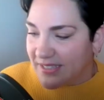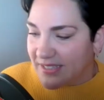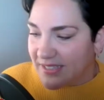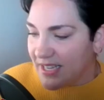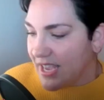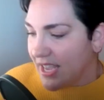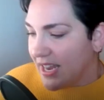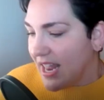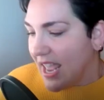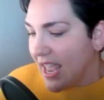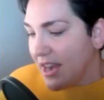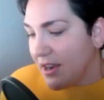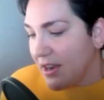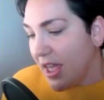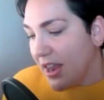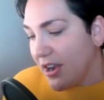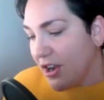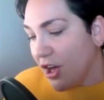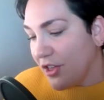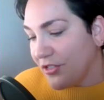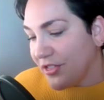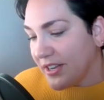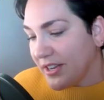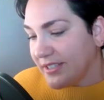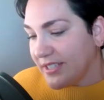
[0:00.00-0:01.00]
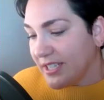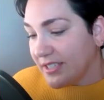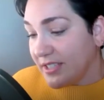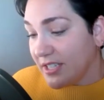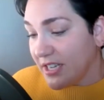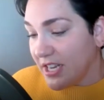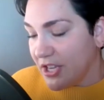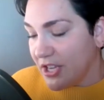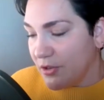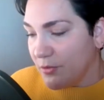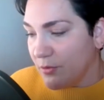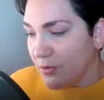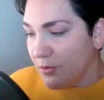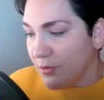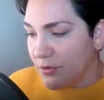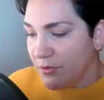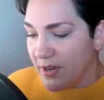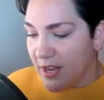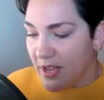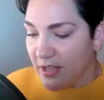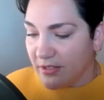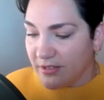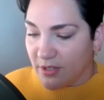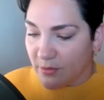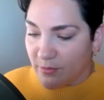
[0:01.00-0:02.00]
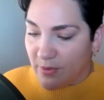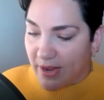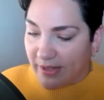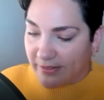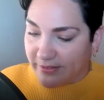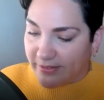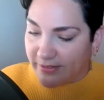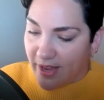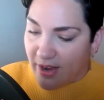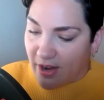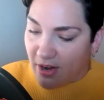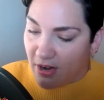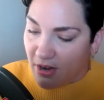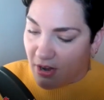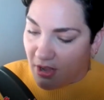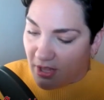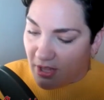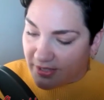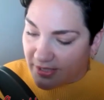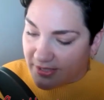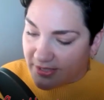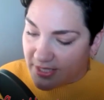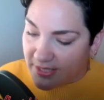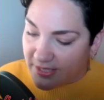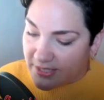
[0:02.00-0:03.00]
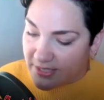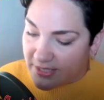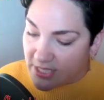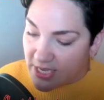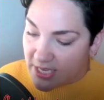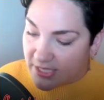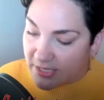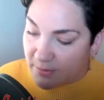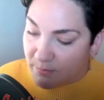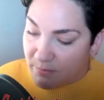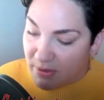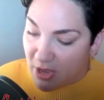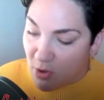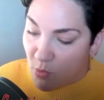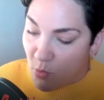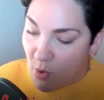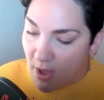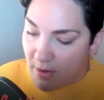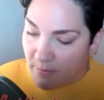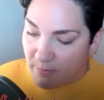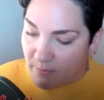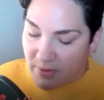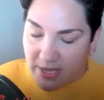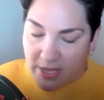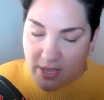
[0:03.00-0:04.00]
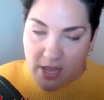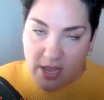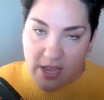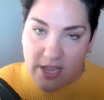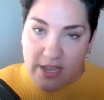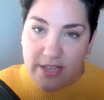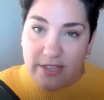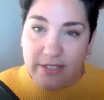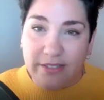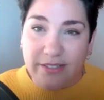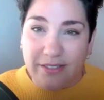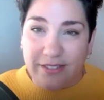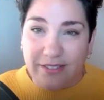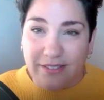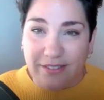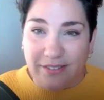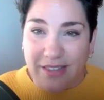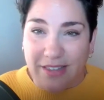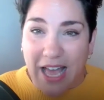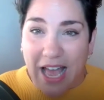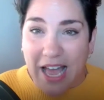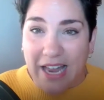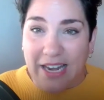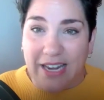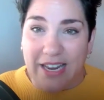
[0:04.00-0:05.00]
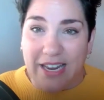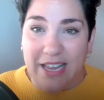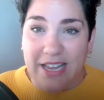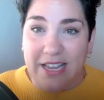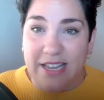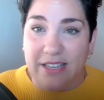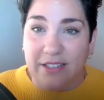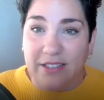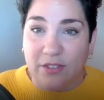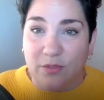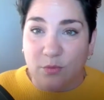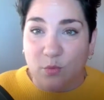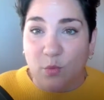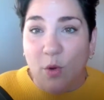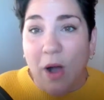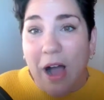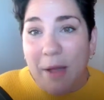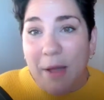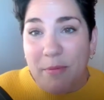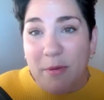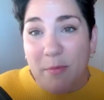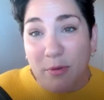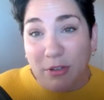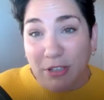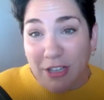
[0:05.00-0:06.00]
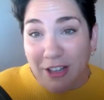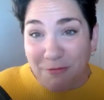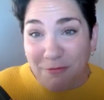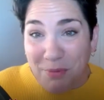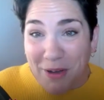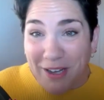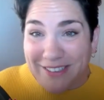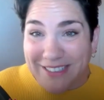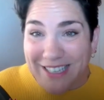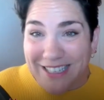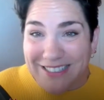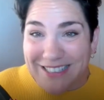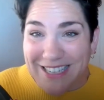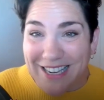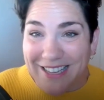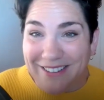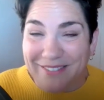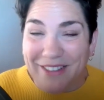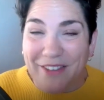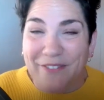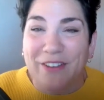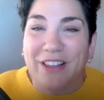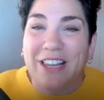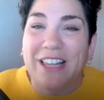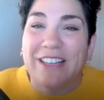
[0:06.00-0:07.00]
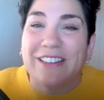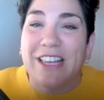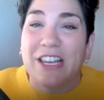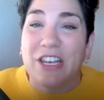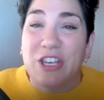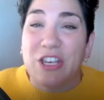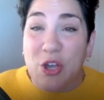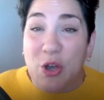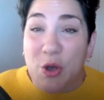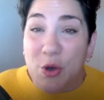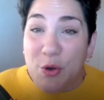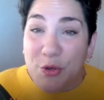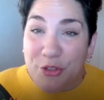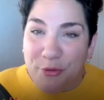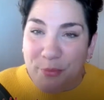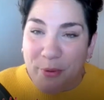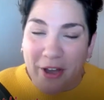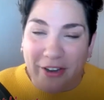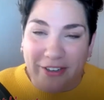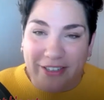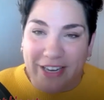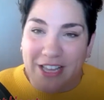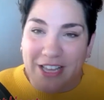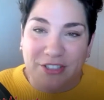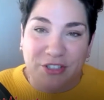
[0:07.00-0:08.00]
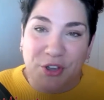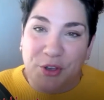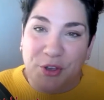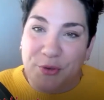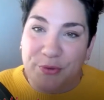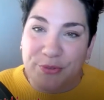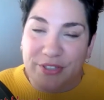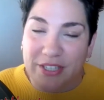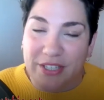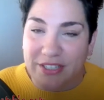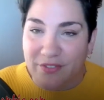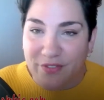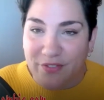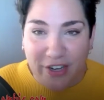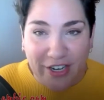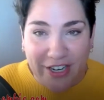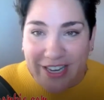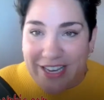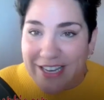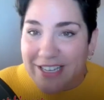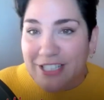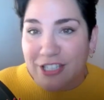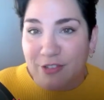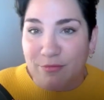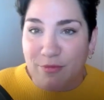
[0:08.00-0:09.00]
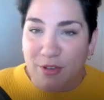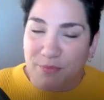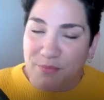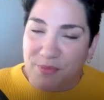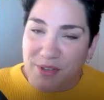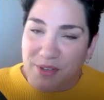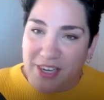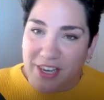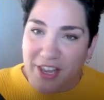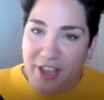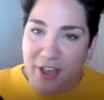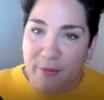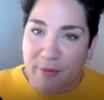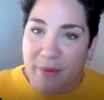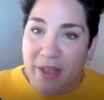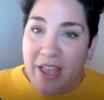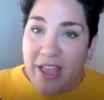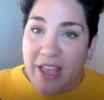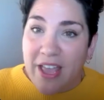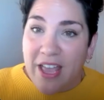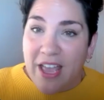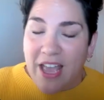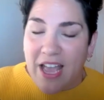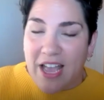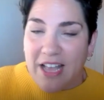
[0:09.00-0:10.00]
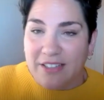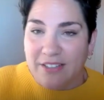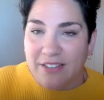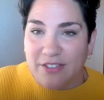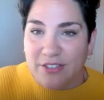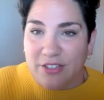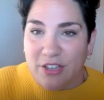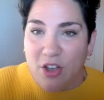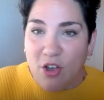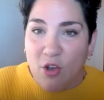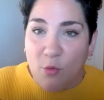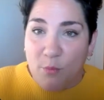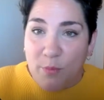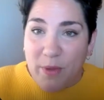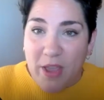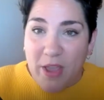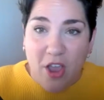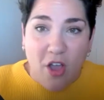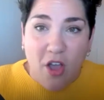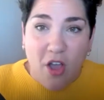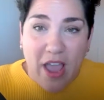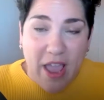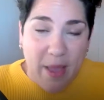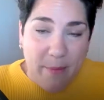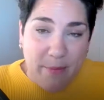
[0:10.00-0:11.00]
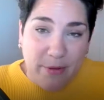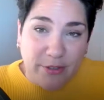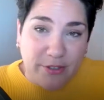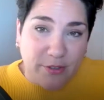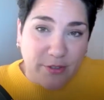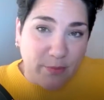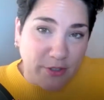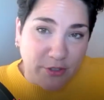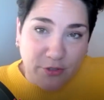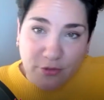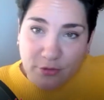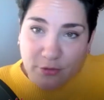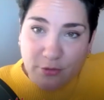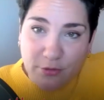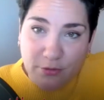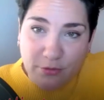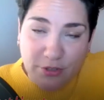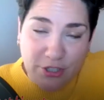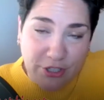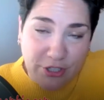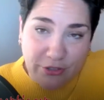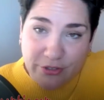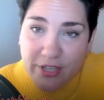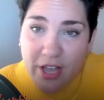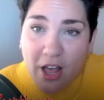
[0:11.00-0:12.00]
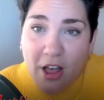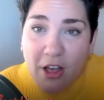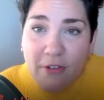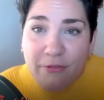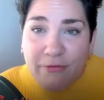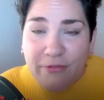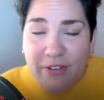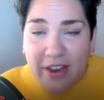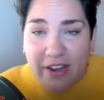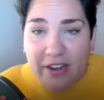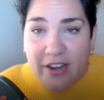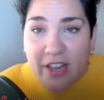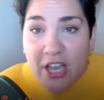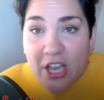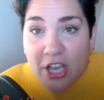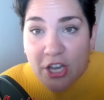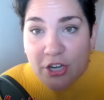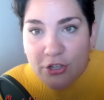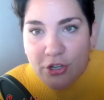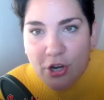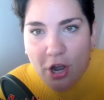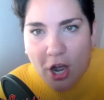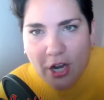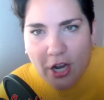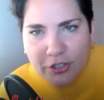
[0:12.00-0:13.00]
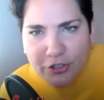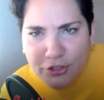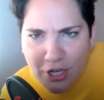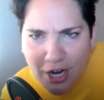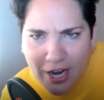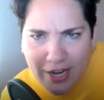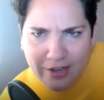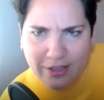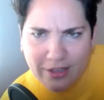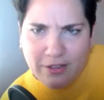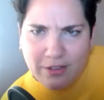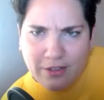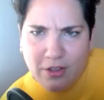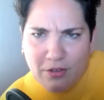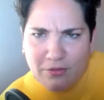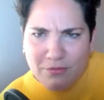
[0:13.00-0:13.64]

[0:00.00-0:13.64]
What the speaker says: it. And authenticity, you nailed it right there. Authenticity is a big one because that is why people love podcasting. They feel like they know the podcast host. It's a very intimate medium. And so being able to be true to yourself and not try to